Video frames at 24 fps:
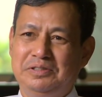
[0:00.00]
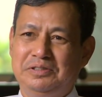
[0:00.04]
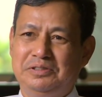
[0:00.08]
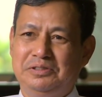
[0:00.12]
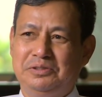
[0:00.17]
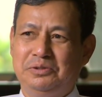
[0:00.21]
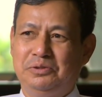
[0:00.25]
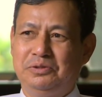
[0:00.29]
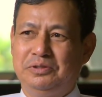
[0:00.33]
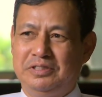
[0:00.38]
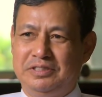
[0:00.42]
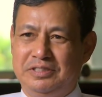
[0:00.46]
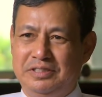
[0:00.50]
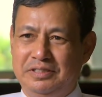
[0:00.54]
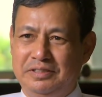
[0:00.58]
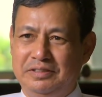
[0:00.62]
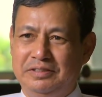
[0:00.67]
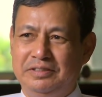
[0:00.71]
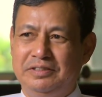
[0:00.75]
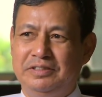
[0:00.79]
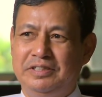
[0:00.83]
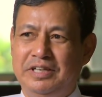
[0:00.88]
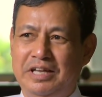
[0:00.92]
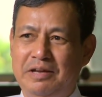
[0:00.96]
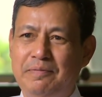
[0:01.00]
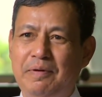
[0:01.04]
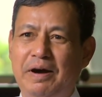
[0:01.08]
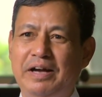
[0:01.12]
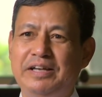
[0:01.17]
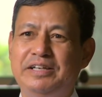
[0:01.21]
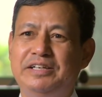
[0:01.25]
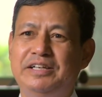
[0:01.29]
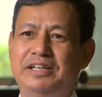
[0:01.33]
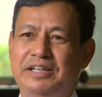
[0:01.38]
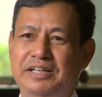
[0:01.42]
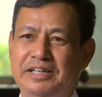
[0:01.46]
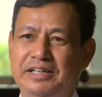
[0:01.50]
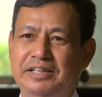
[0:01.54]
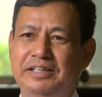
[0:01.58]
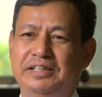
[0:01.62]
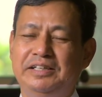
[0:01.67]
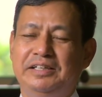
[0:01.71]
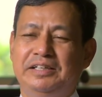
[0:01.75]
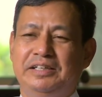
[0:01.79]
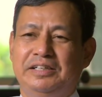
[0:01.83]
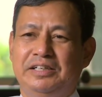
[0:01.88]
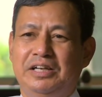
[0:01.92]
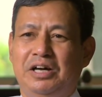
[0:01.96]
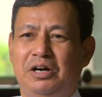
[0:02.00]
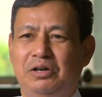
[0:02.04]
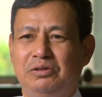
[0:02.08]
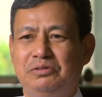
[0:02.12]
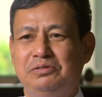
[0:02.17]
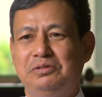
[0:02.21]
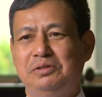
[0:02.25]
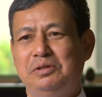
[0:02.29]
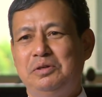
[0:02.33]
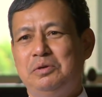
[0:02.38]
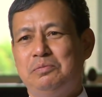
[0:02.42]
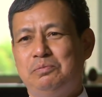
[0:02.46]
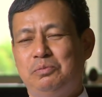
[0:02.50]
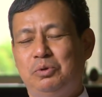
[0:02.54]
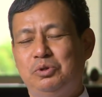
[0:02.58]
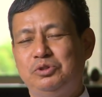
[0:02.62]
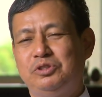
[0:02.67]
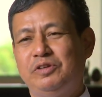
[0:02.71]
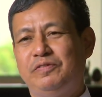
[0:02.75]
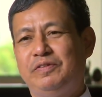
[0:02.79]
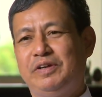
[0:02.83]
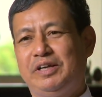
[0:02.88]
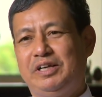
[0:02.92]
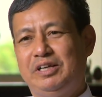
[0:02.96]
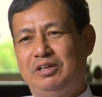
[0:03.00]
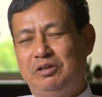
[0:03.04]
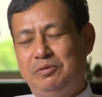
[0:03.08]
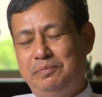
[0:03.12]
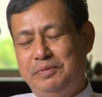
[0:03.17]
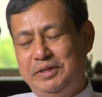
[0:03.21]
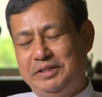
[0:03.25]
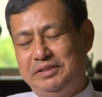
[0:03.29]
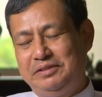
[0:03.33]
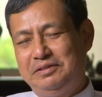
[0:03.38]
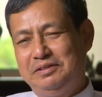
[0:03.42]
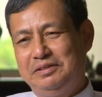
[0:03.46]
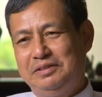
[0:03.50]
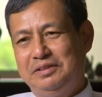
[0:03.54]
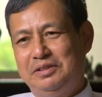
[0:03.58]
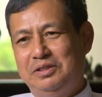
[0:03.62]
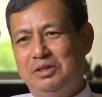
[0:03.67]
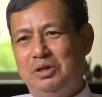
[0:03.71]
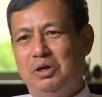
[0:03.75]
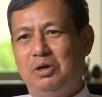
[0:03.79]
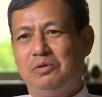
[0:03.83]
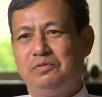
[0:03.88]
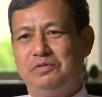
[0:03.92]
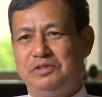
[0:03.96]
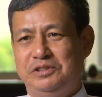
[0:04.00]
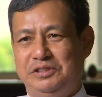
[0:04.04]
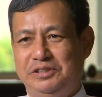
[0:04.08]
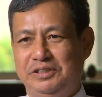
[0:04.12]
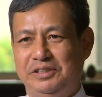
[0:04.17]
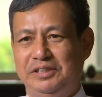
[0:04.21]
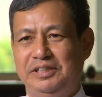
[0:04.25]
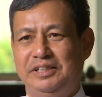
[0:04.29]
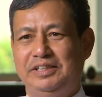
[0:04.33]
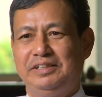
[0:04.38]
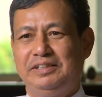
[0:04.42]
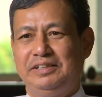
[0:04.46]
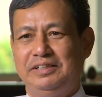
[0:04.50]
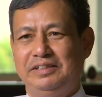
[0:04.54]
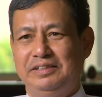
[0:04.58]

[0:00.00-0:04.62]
So day by day, now most of the government officials,